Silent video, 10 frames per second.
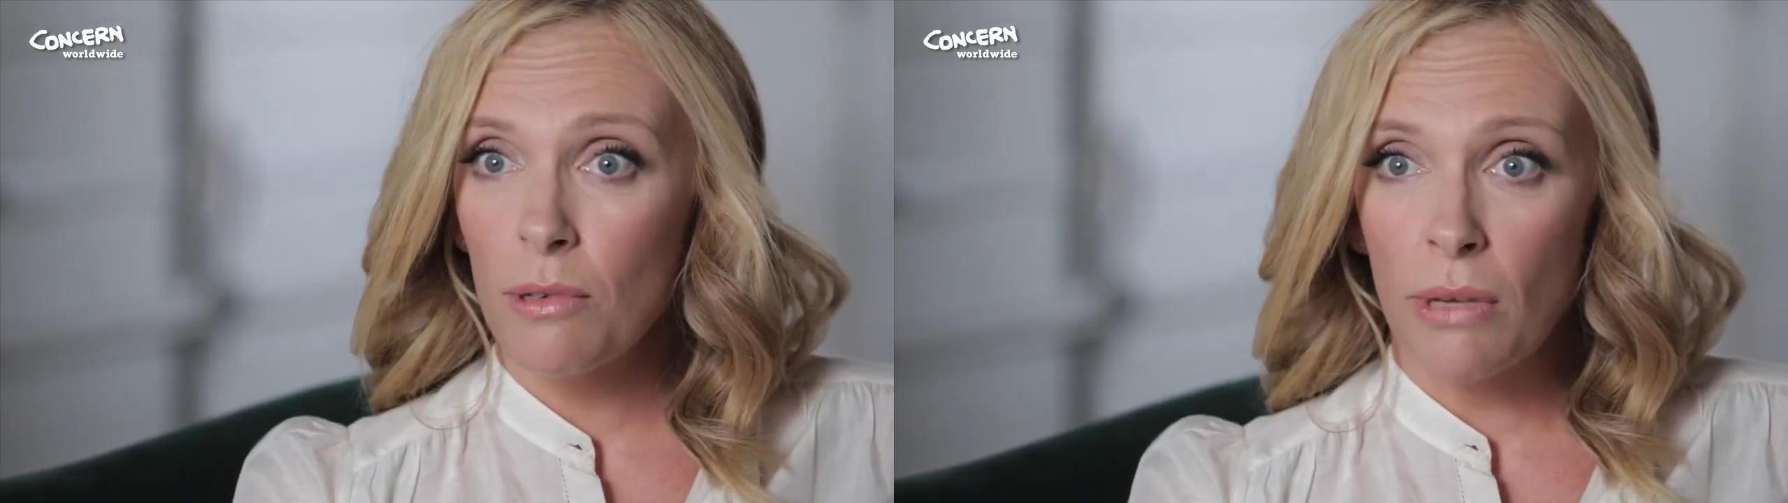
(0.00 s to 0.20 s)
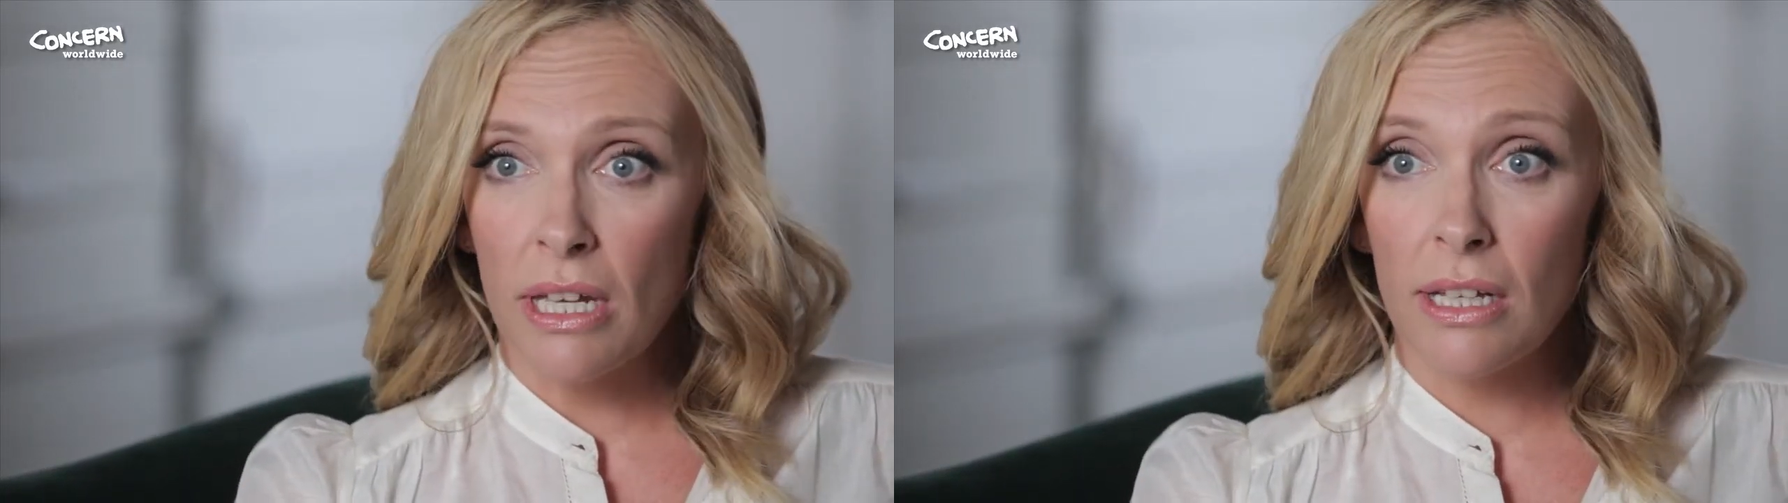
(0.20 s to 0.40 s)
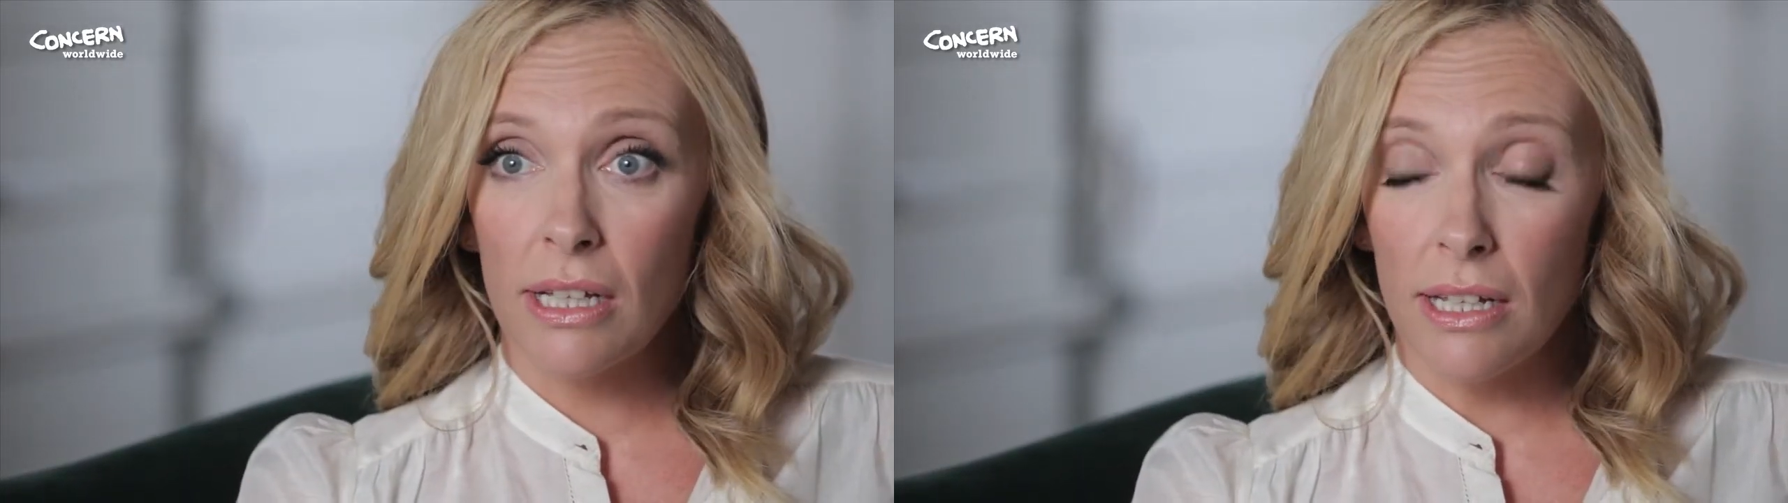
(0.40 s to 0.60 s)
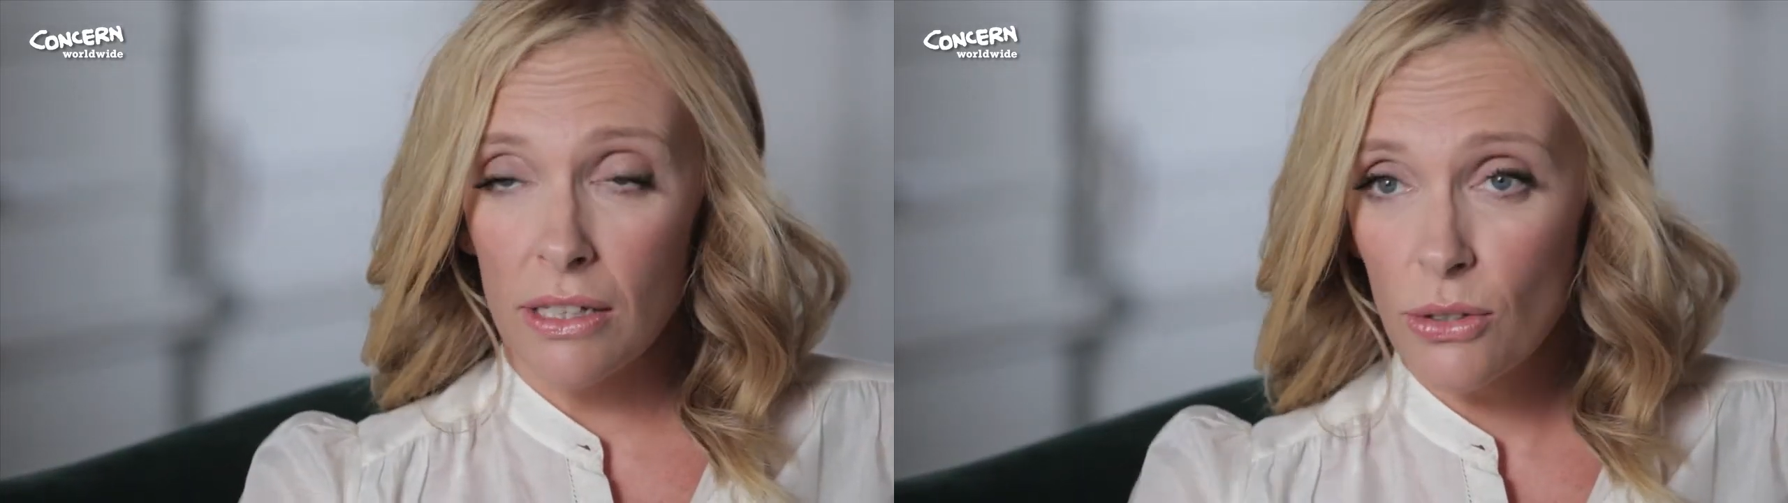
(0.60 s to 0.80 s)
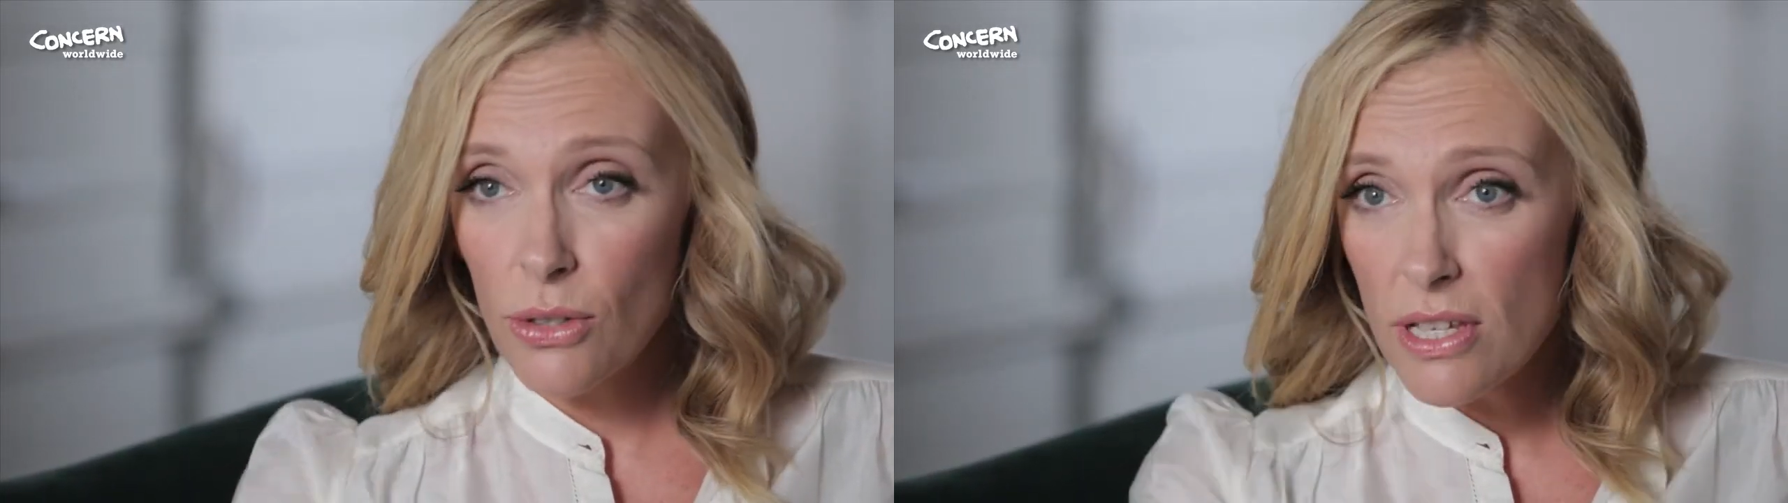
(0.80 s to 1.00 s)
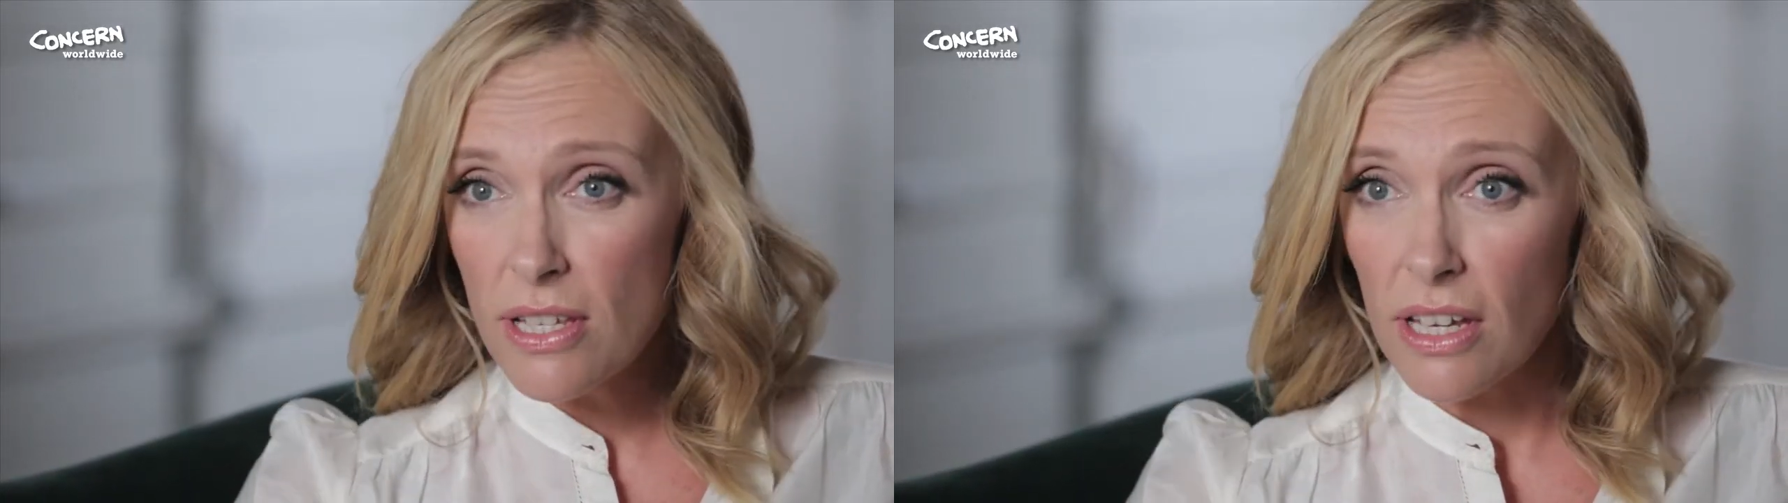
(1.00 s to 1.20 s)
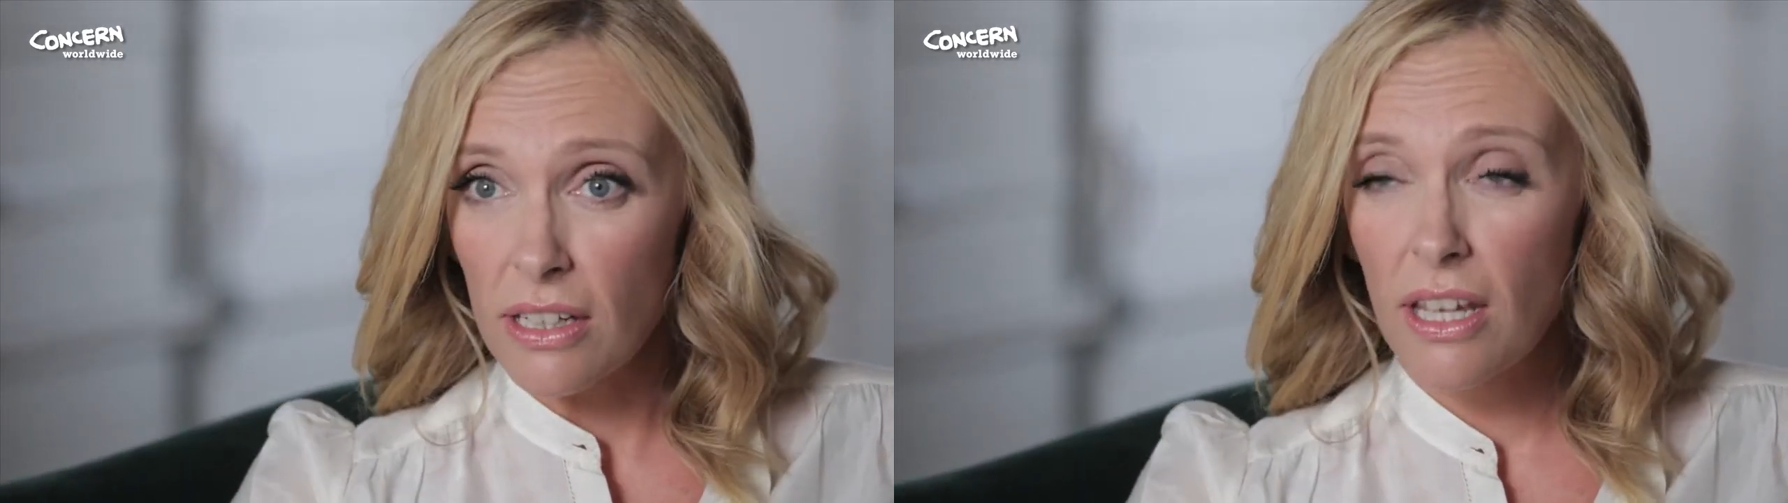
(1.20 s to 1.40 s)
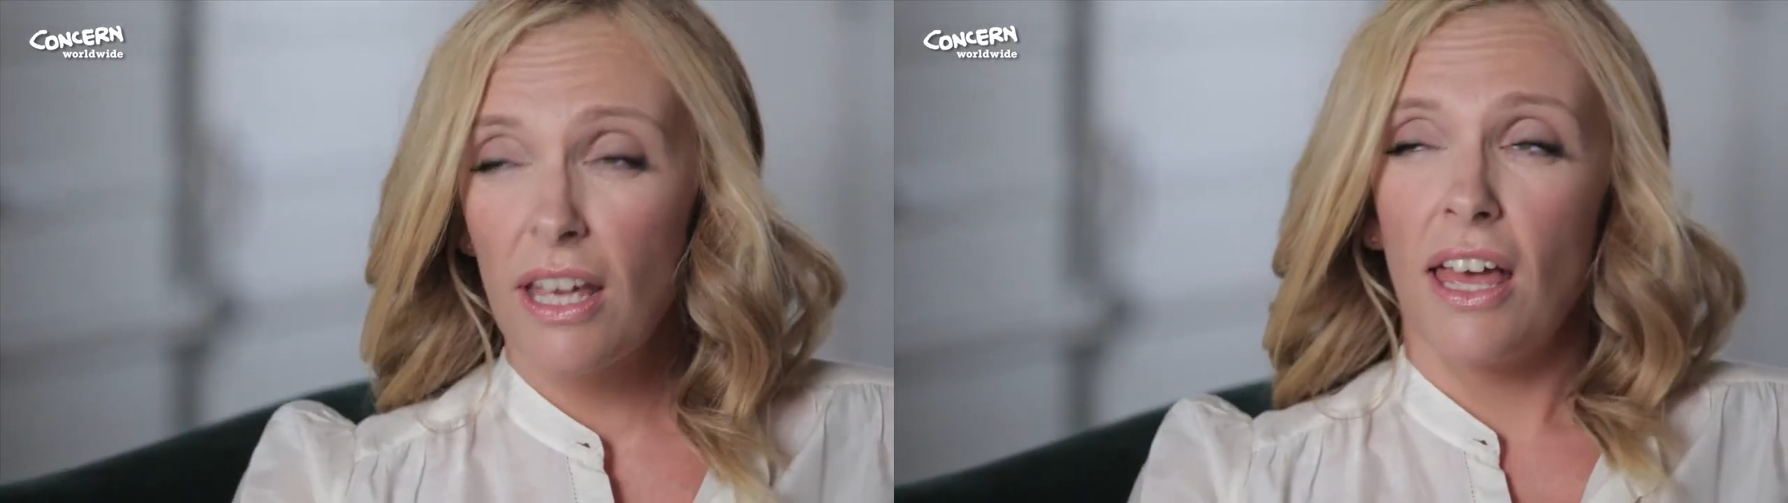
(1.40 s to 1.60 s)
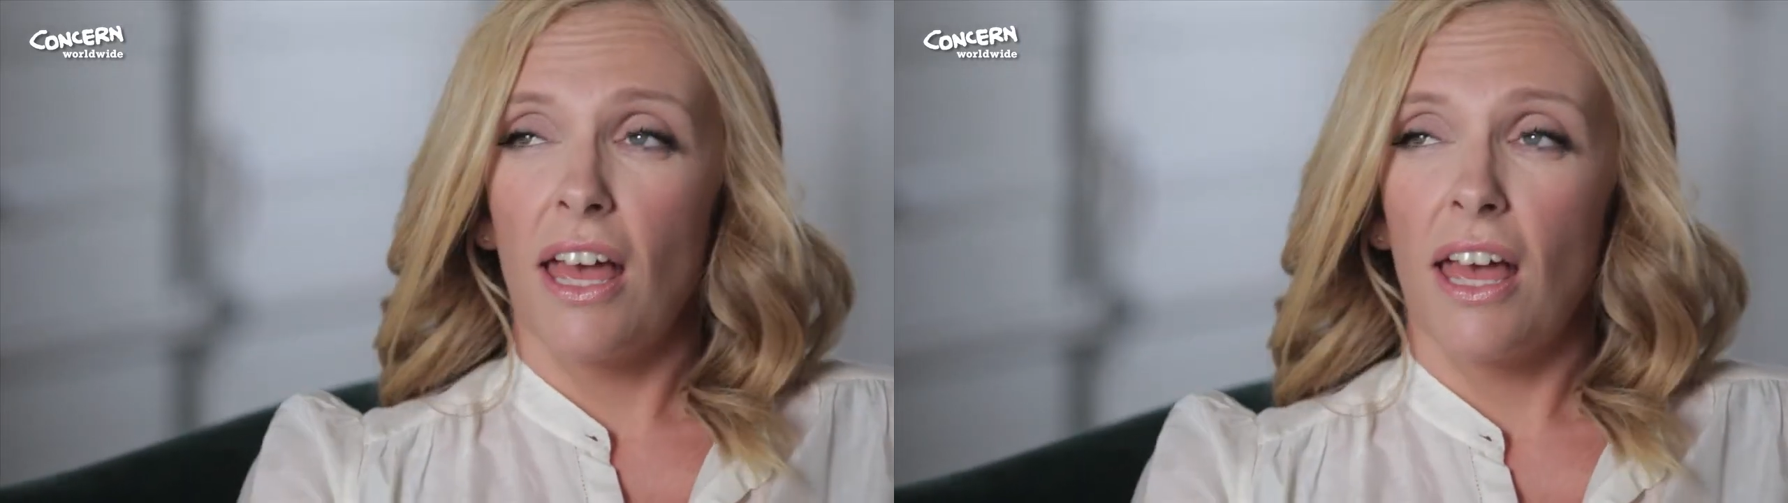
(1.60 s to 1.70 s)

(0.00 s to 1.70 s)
him immediately, he loses it.